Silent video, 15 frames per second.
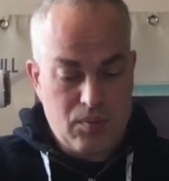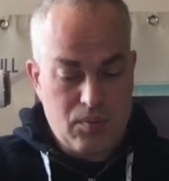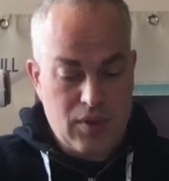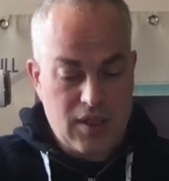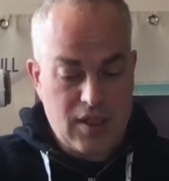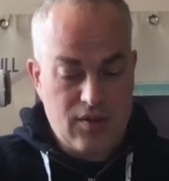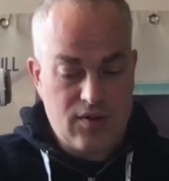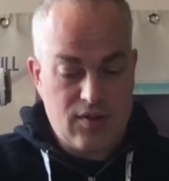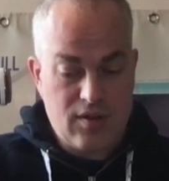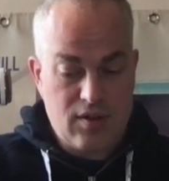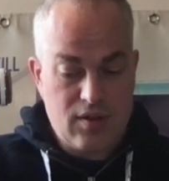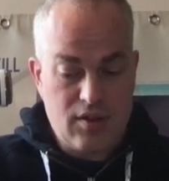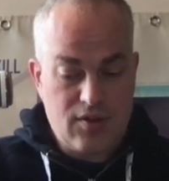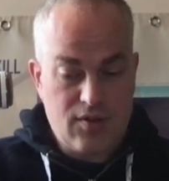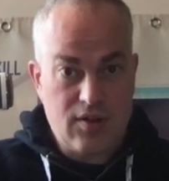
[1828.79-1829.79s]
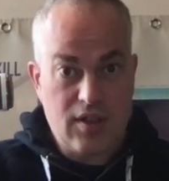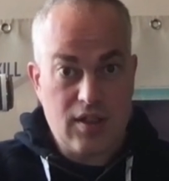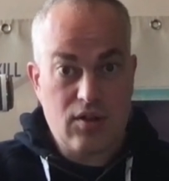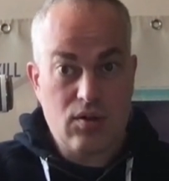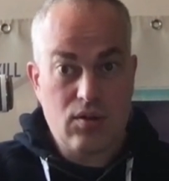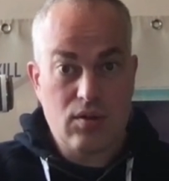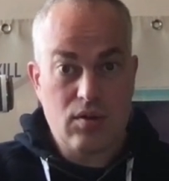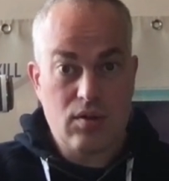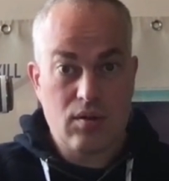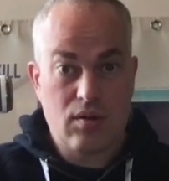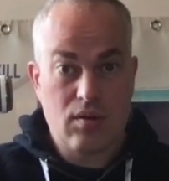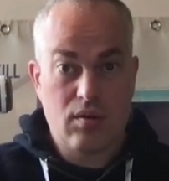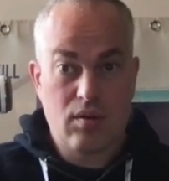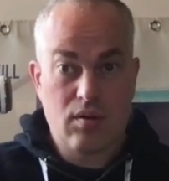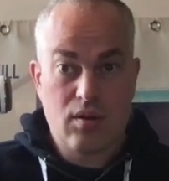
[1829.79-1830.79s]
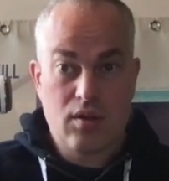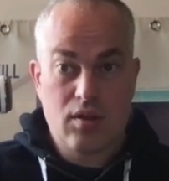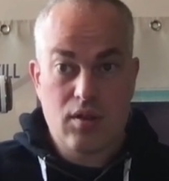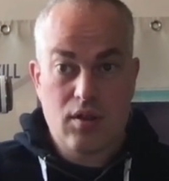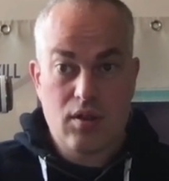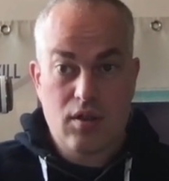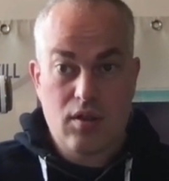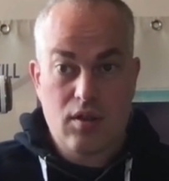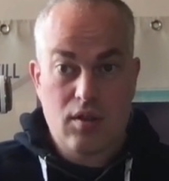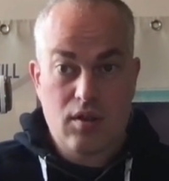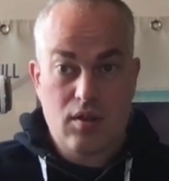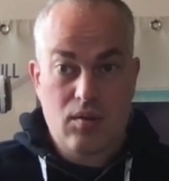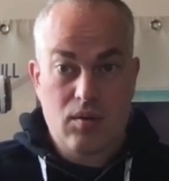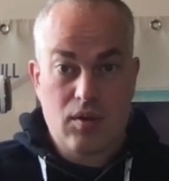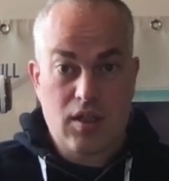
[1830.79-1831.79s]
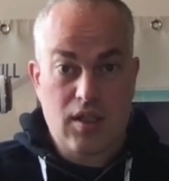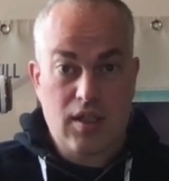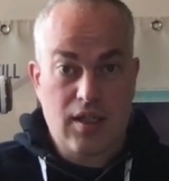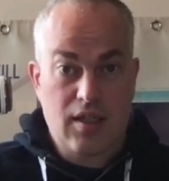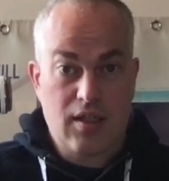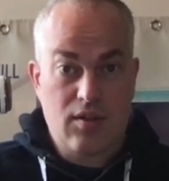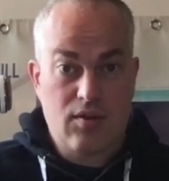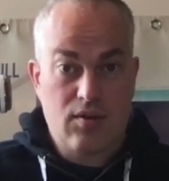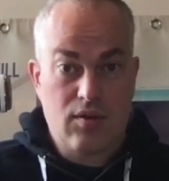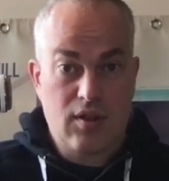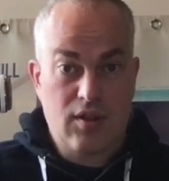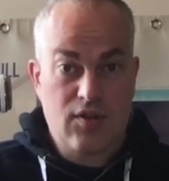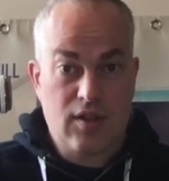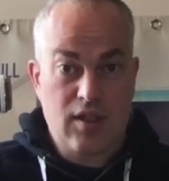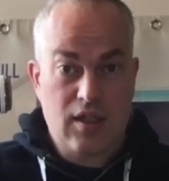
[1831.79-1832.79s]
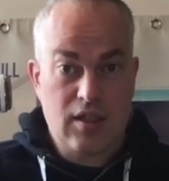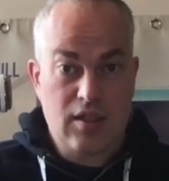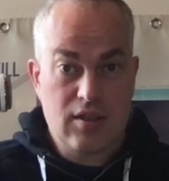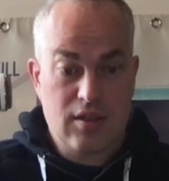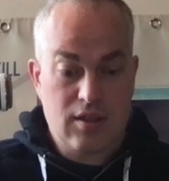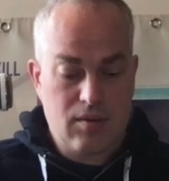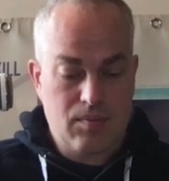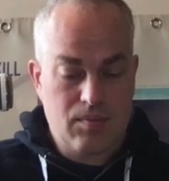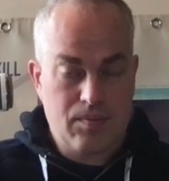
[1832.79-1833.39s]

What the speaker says: Opacity 0. We can add to these guys.